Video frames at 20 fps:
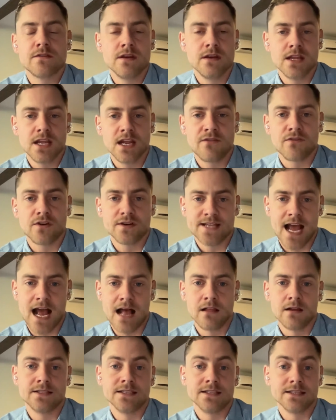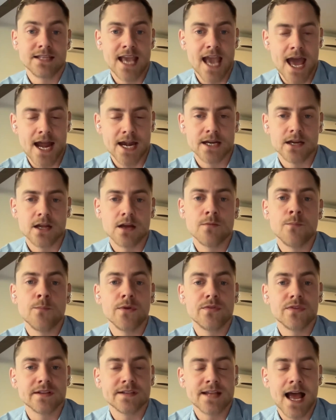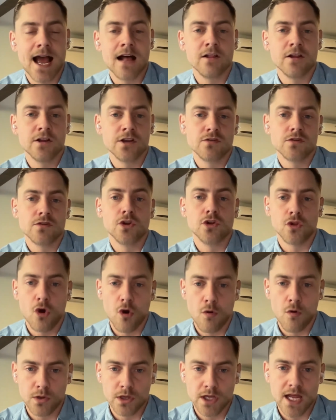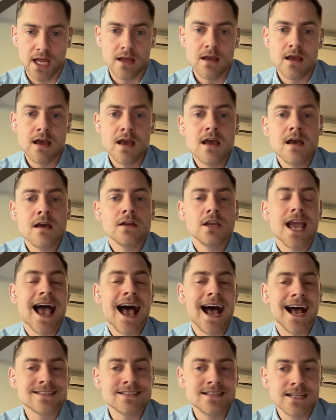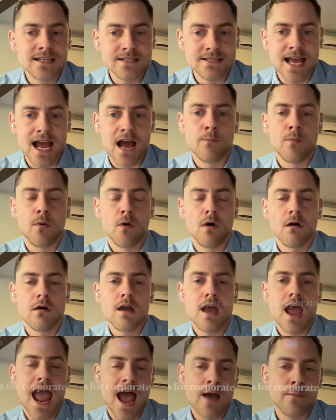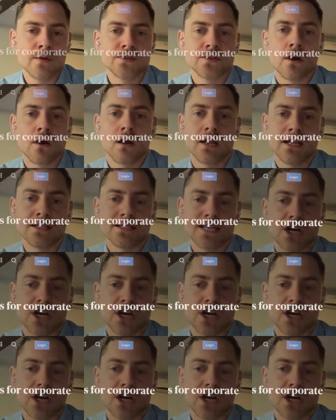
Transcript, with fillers: the need for talent in Canada, but the talent globally. As an example, Amazon has